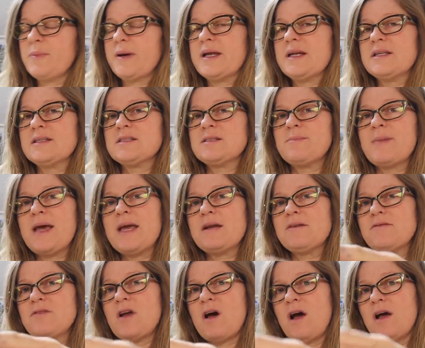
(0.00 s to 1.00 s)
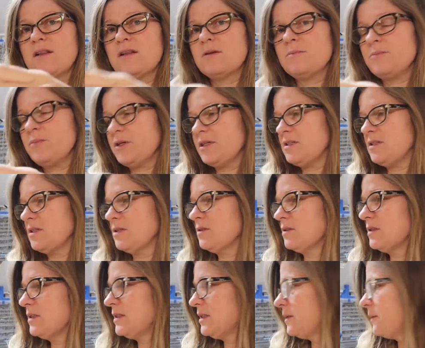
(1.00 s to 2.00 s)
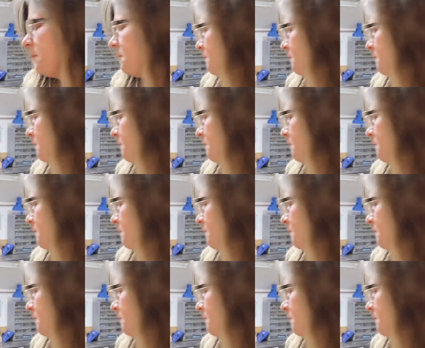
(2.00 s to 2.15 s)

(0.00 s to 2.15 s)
but it's made of nylon bristles